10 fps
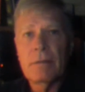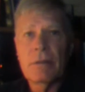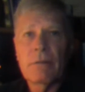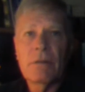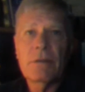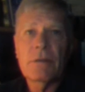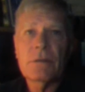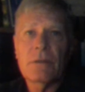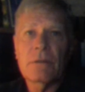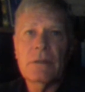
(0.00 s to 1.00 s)
there
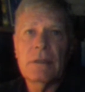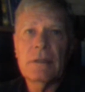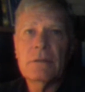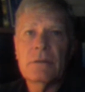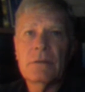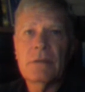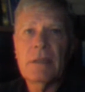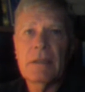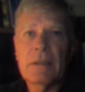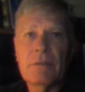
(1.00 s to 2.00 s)
certainly is a
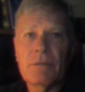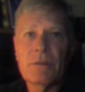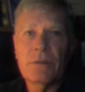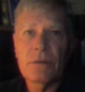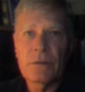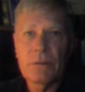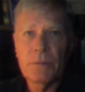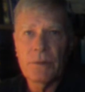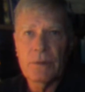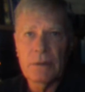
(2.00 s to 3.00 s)
genetic influence at
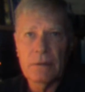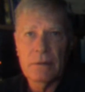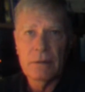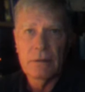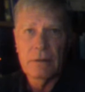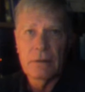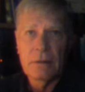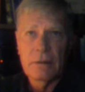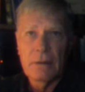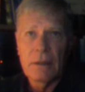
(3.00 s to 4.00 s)
some point,
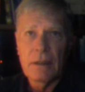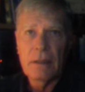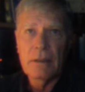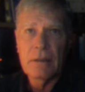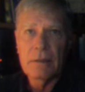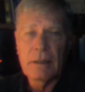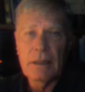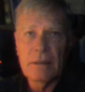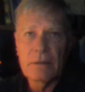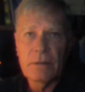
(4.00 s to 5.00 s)
and
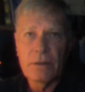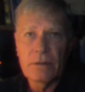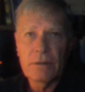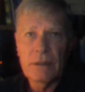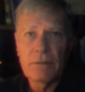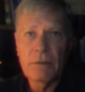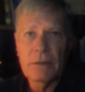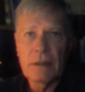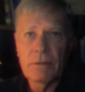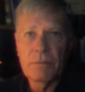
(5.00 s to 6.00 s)
it's hard to say
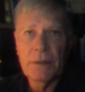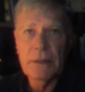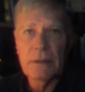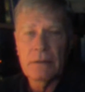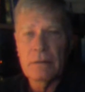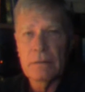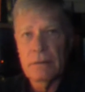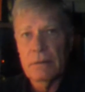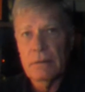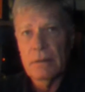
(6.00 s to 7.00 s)
what that would be.
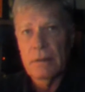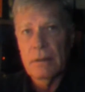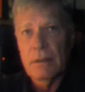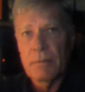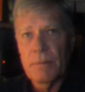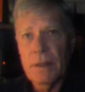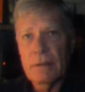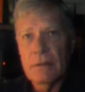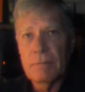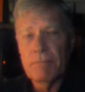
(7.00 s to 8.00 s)
But